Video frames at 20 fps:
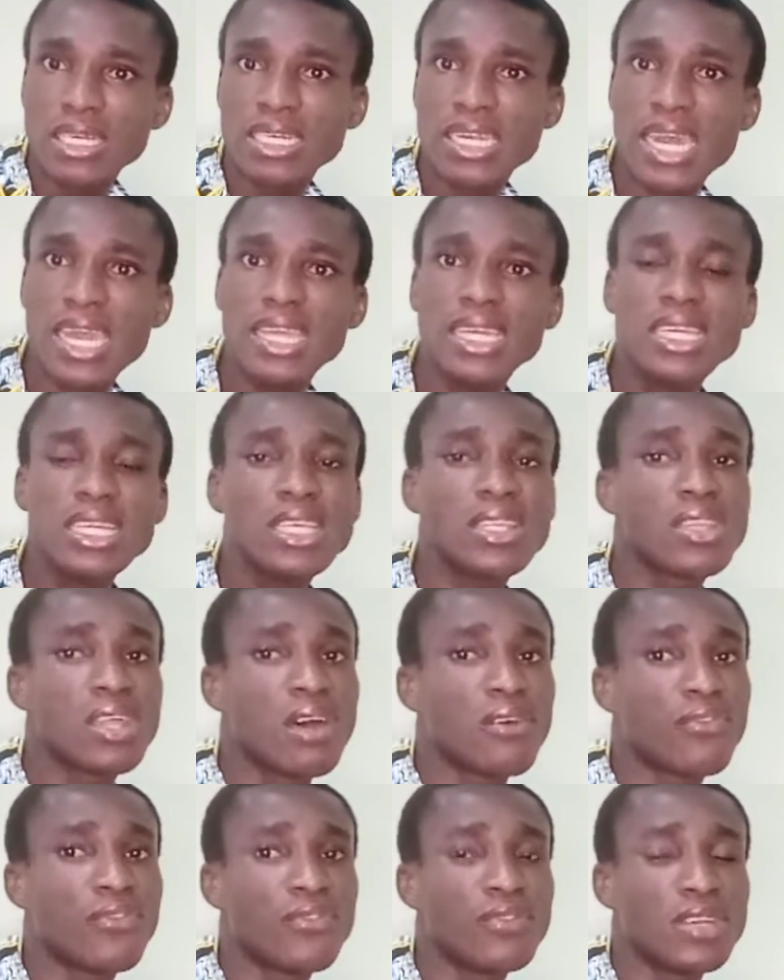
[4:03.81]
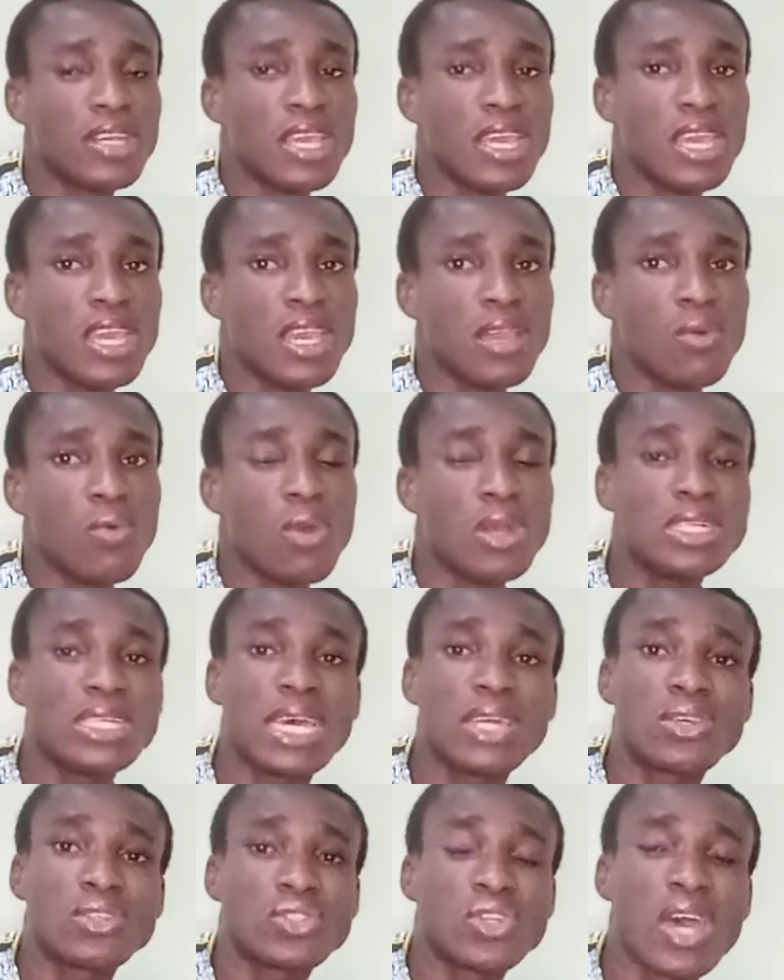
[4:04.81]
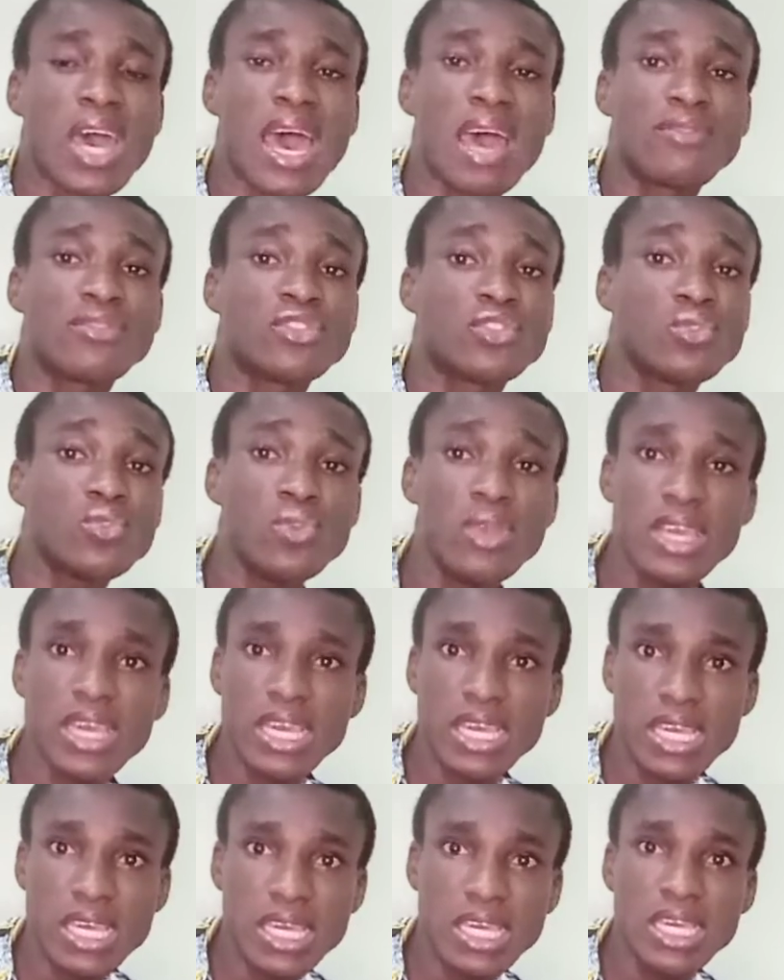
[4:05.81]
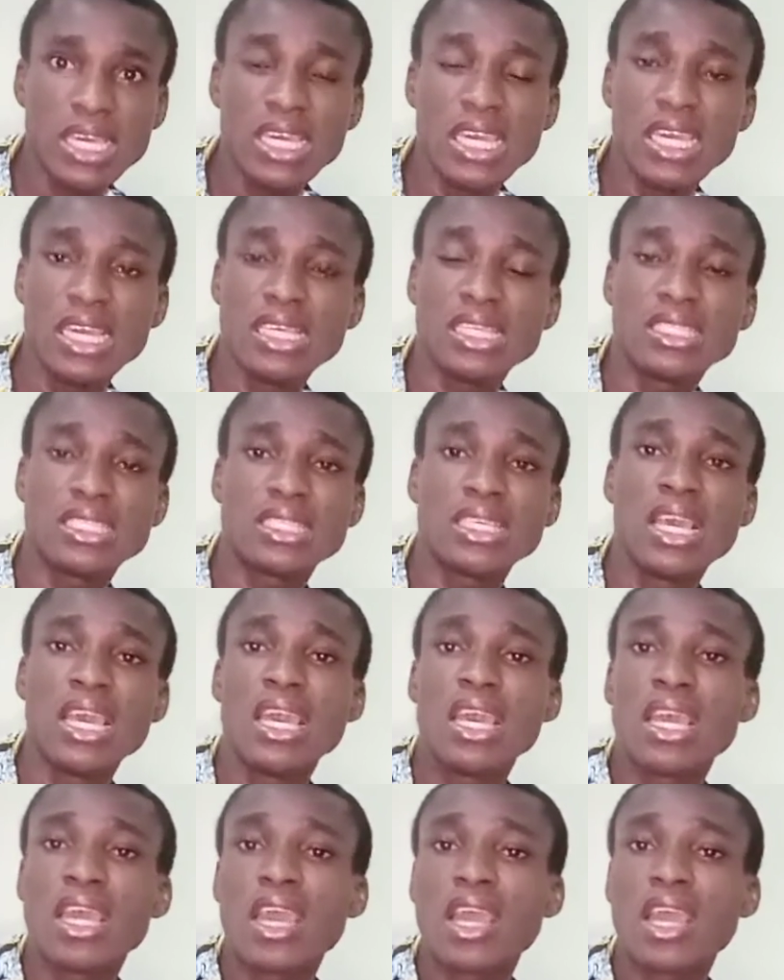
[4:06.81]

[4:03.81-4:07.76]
Then the one that does not have two E is